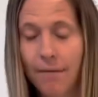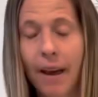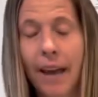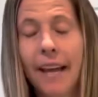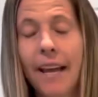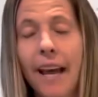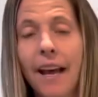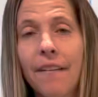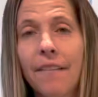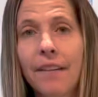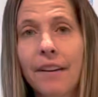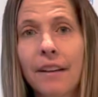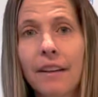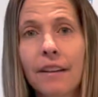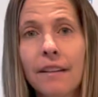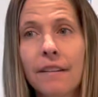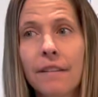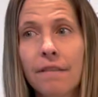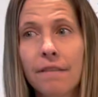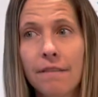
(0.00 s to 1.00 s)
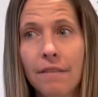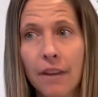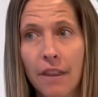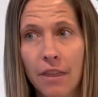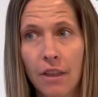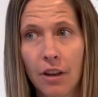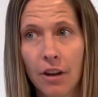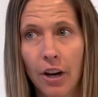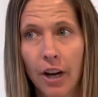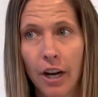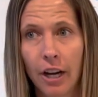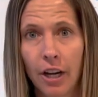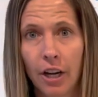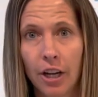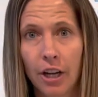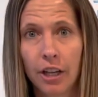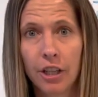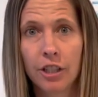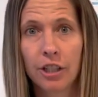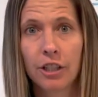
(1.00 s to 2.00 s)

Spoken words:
I have a 5th grader.